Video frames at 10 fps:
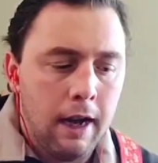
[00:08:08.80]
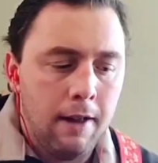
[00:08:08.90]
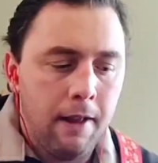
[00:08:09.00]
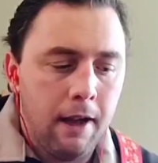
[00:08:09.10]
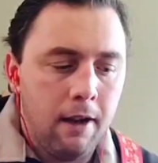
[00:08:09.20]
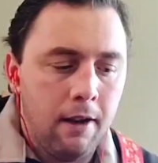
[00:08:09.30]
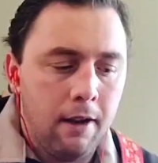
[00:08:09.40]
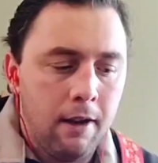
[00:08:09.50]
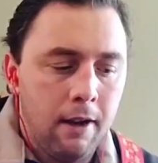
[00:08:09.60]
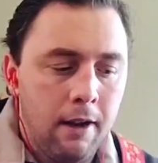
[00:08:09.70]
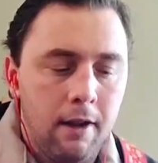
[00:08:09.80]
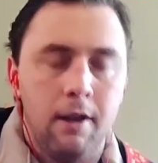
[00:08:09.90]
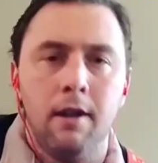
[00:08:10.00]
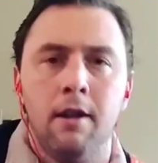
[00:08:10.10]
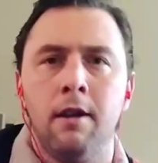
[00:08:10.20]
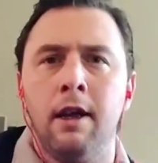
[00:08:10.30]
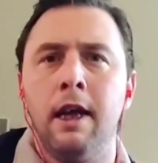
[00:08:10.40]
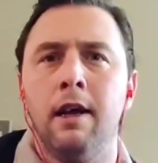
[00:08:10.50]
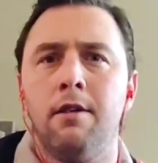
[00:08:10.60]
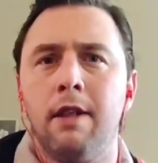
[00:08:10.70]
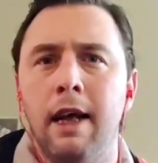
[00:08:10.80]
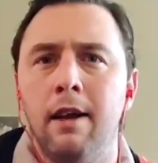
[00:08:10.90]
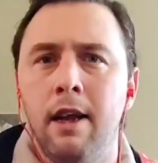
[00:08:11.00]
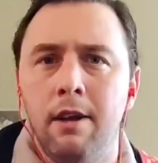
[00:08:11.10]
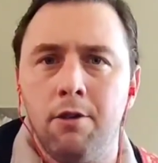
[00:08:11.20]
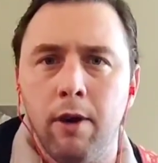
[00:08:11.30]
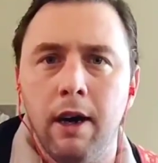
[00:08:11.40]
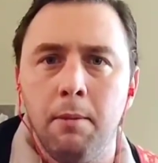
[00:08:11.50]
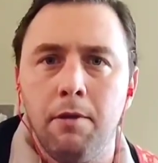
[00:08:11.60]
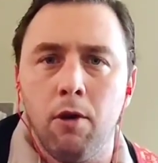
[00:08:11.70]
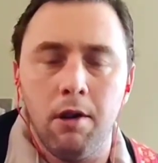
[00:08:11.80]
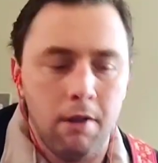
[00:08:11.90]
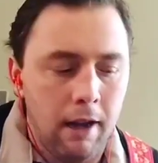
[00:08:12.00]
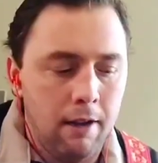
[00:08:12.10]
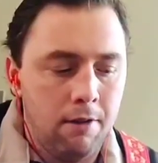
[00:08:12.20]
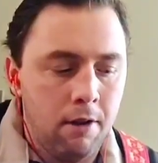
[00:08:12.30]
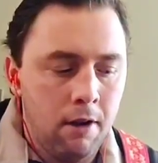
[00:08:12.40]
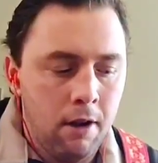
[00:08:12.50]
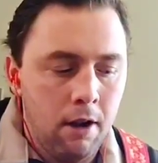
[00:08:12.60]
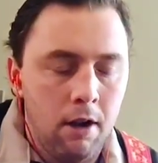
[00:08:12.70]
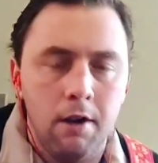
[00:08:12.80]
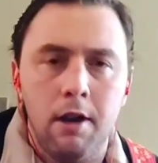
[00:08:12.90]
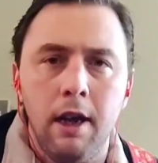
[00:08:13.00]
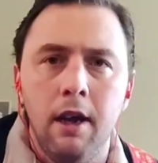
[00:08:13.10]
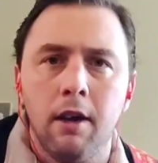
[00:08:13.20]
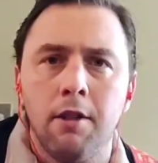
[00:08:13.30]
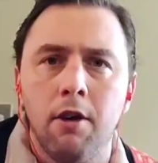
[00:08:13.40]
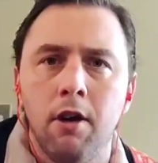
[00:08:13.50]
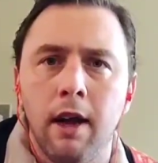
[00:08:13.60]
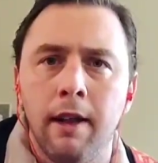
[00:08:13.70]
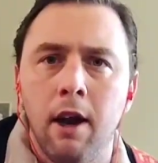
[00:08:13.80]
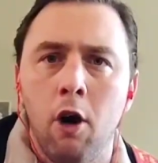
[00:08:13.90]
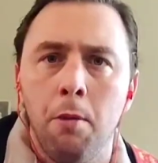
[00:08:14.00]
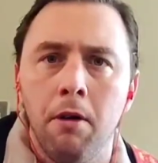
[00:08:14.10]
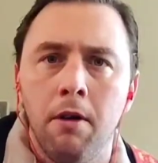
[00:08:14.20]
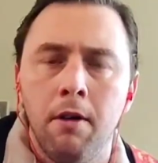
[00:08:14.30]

And then he hits that D string before he slides D on the third and then open.